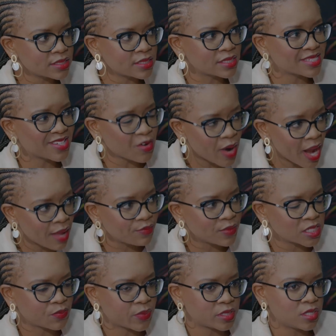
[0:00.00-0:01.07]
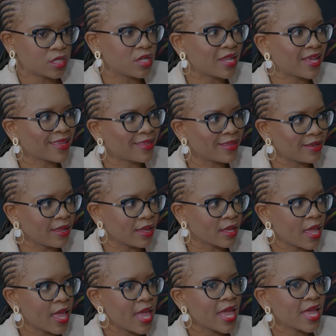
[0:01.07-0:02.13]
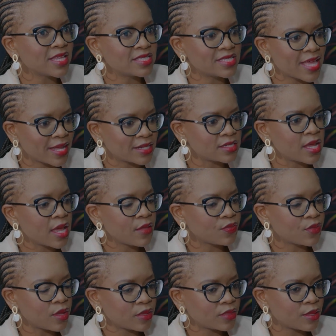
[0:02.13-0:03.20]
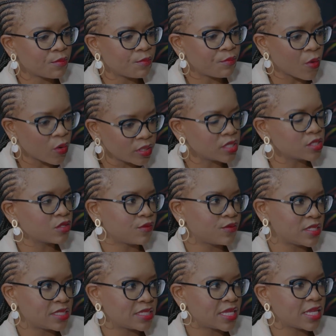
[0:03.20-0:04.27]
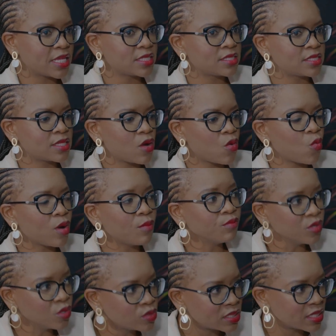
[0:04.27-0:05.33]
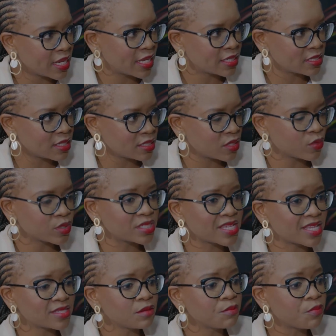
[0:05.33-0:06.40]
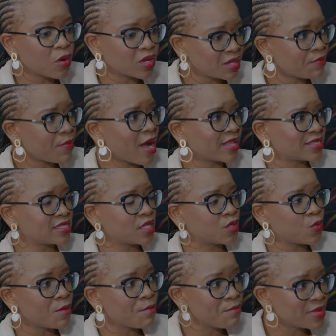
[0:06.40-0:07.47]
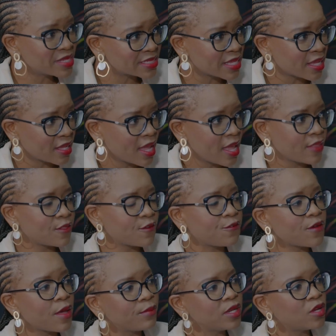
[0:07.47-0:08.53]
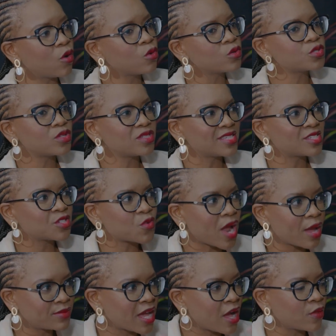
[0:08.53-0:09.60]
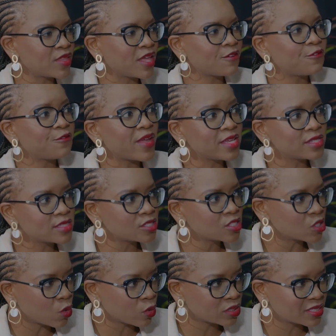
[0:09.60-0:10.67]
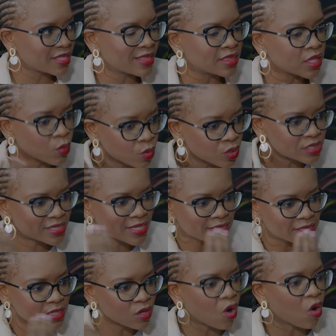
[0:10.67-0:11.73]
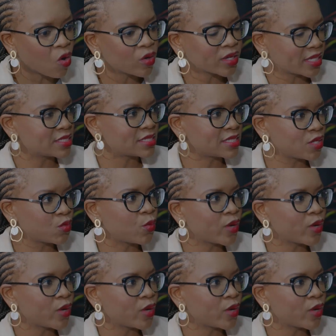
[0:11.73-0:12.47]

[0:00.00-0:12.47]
described this particular killing is that the bodies of these kids were mutilated. There were certain body parts that were missing. The family also described how their faces looked, that there were certain organs that